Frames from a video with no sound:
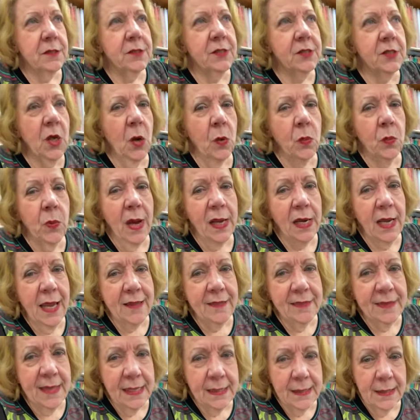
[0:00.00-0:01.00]
So what
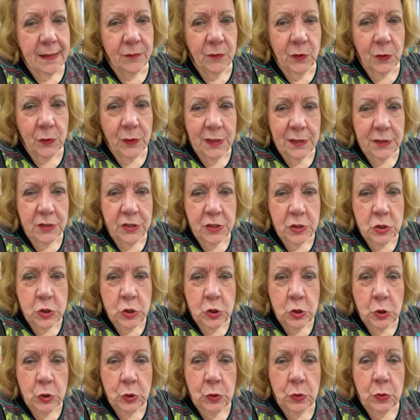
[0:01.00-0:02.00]
I think I'm going to
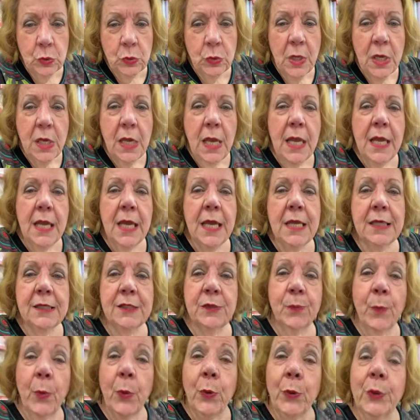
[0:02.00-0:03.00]
do
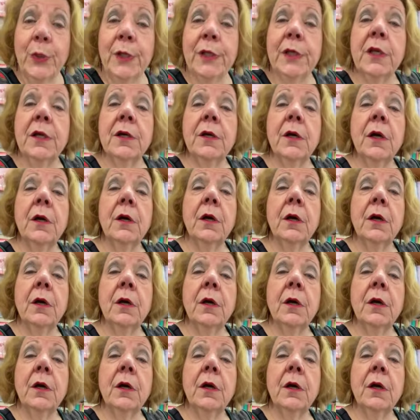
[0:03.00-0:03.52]
is put